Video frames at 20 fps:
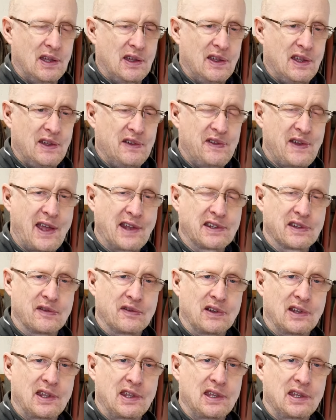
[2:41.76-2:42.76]

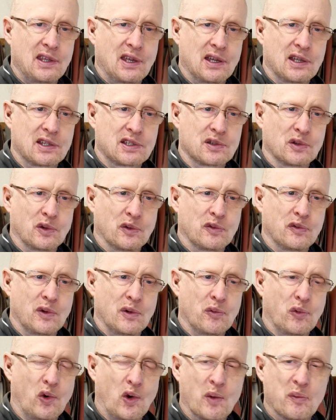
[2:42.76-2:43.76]
effectively sort of
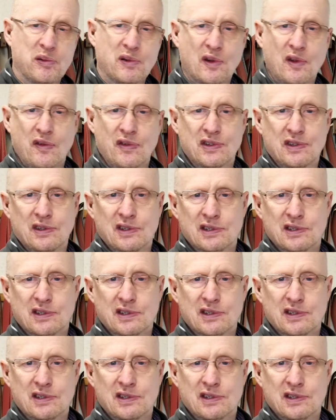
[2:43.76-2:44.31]
waterproofs and